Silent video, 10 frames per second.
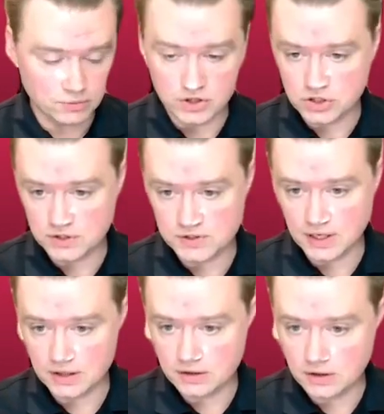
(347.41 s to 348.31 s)
image
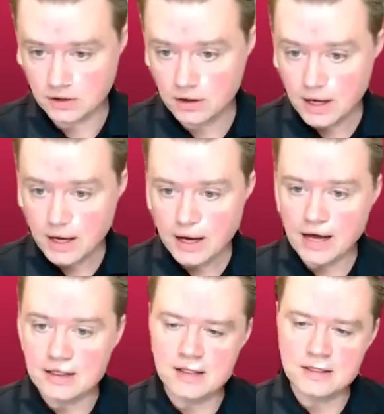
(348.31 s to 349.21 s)
inside of there.
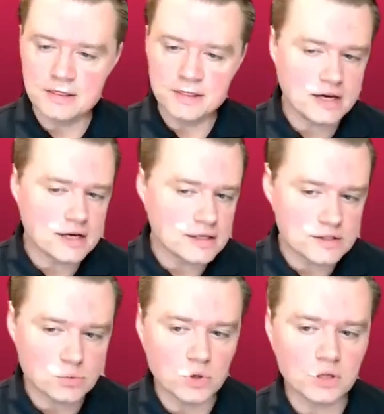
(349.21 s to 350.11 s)
And then
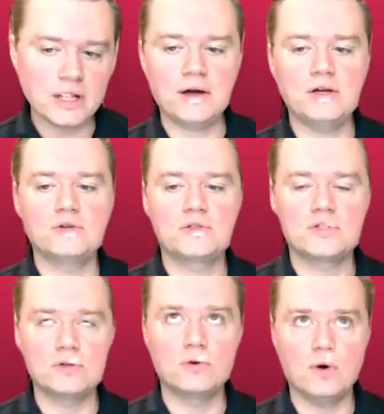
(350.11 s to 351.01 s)
this will allow you
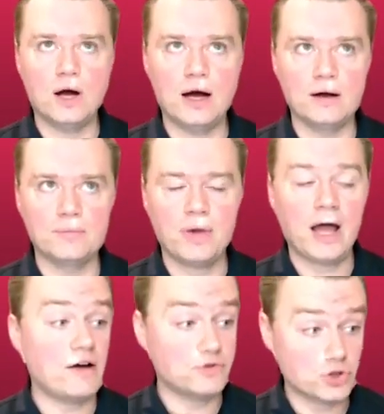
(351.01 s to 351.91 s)
to
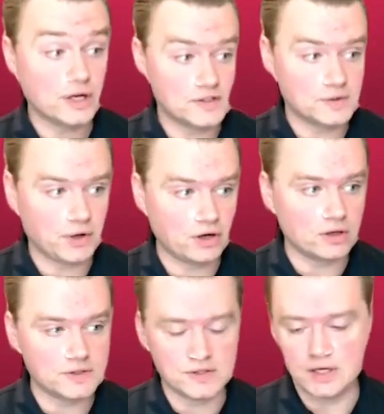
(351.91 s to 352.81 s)
have
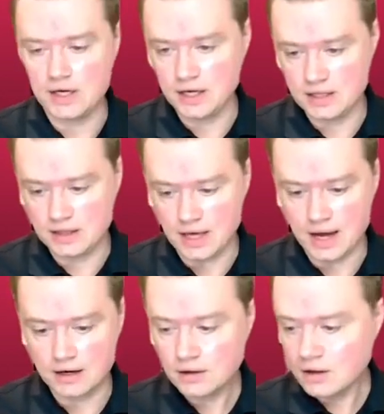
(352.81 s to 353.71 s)
transparency in that.